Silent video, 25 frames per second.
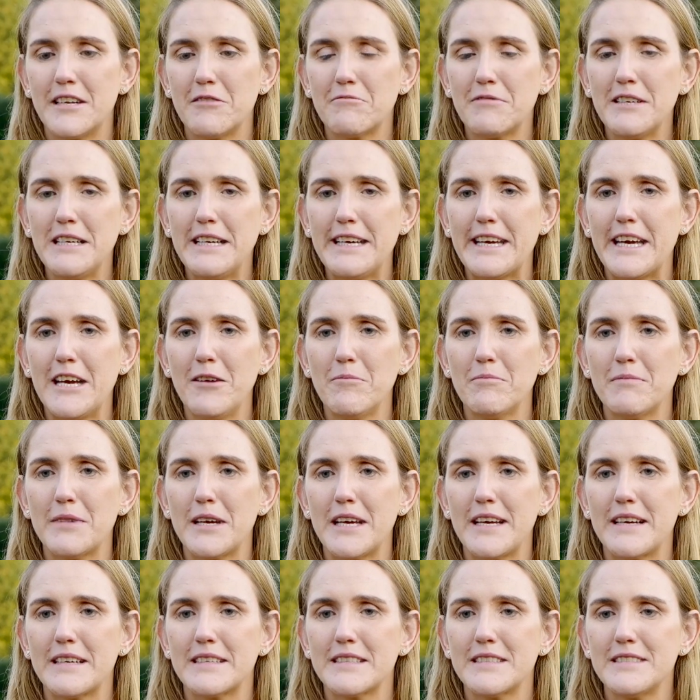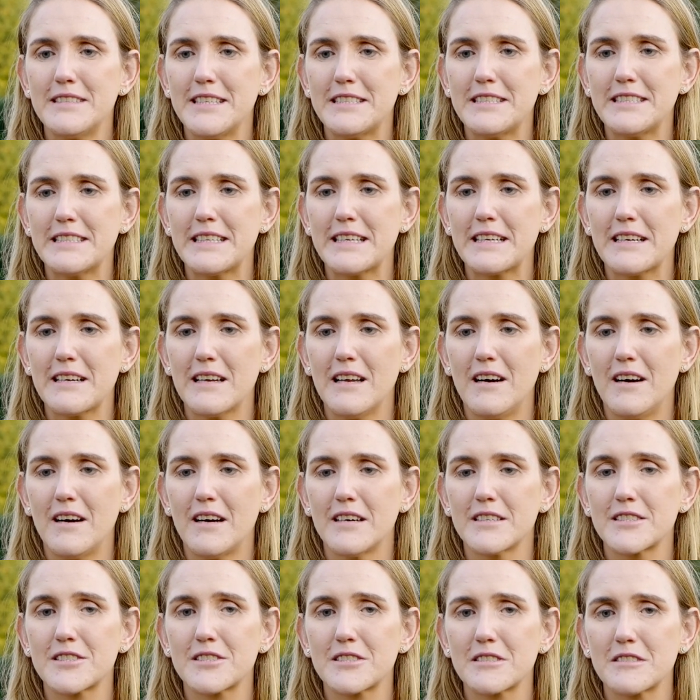it really hit me sitting in
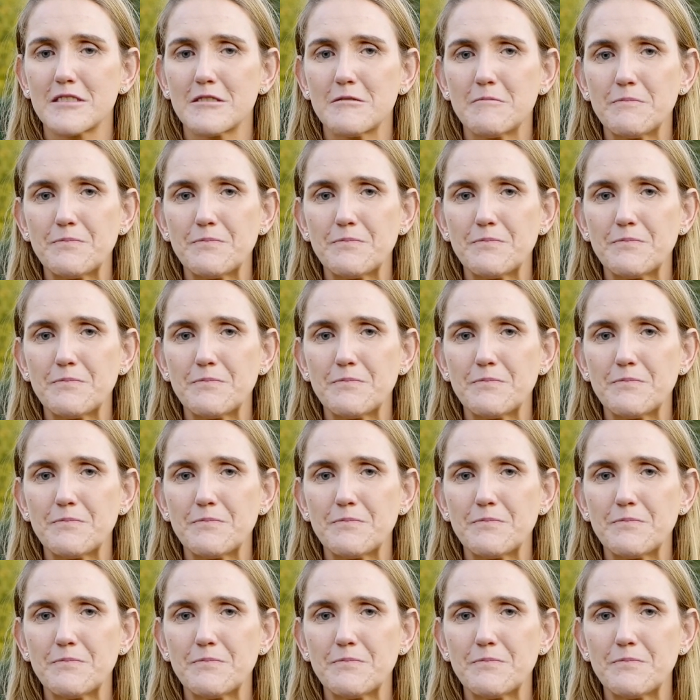class,